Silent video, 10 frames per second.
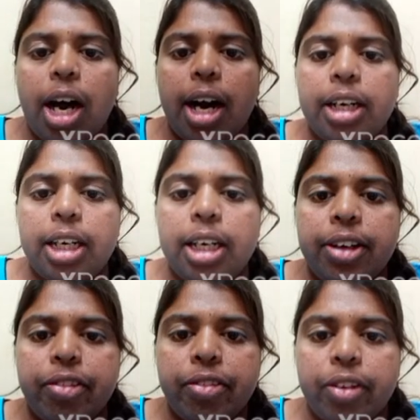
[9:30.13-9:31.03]

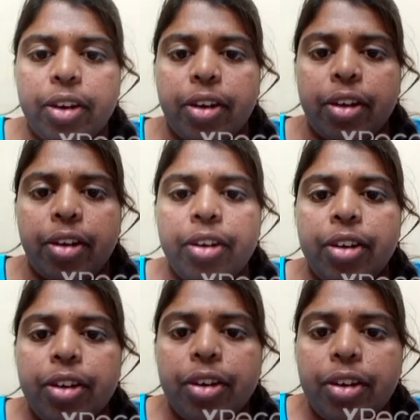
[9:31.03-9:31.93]
fast rule
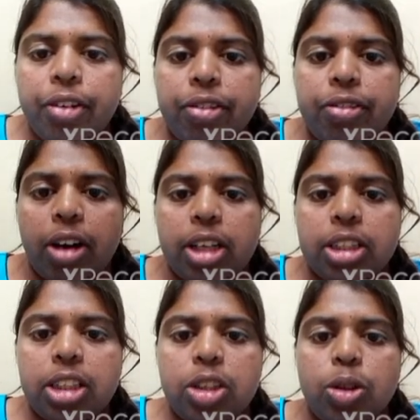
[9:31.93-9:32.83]
to specify the
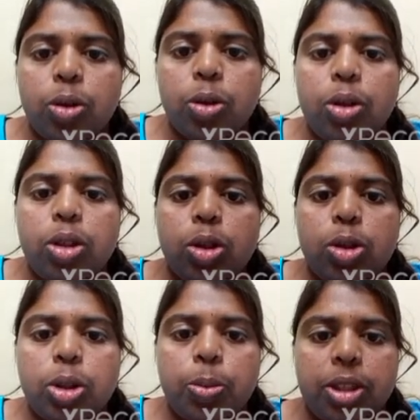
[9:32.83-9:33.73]
language should be
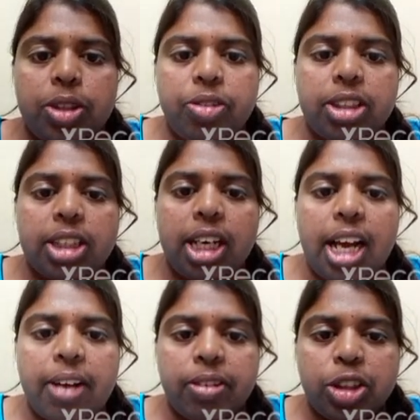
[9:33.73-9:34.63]
used for
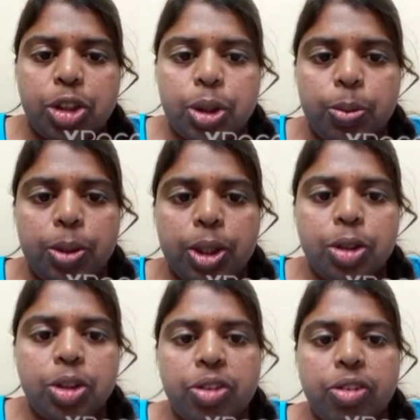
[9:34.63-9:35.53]
capturing this
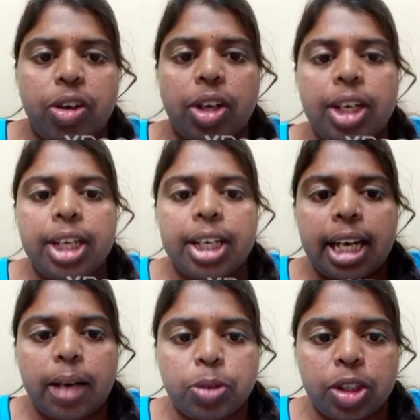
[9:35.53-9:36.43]
model. A
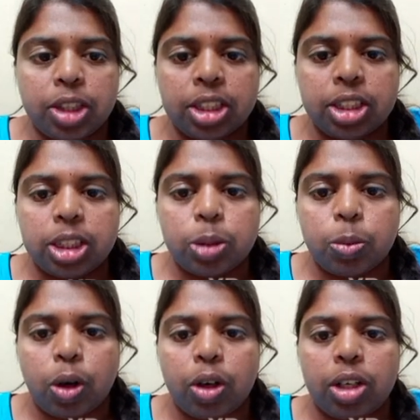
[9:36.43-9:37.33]
model
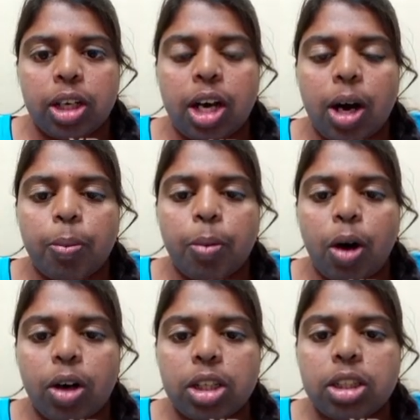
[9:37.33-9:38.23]
can be captured
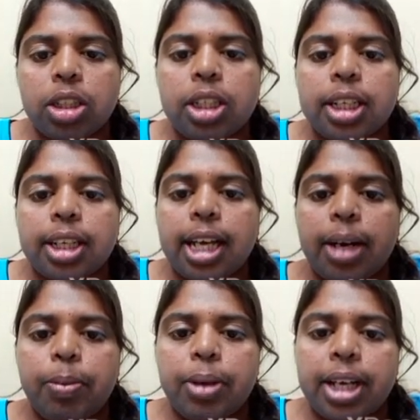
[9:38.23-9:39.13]
using multiple
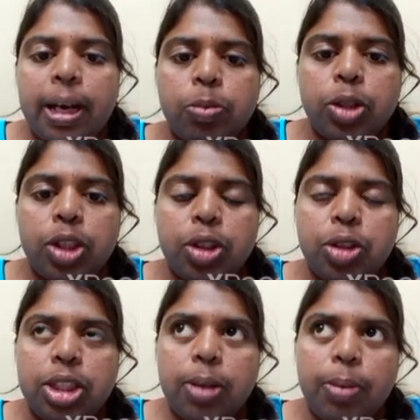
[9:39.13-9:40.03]
programming
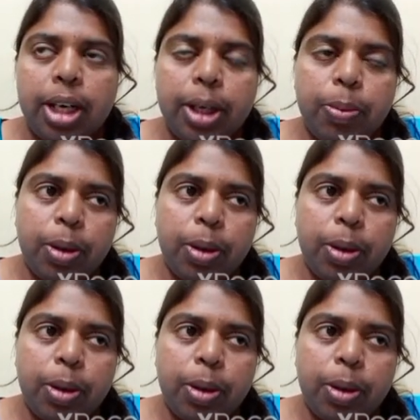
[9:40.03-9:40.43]
languages like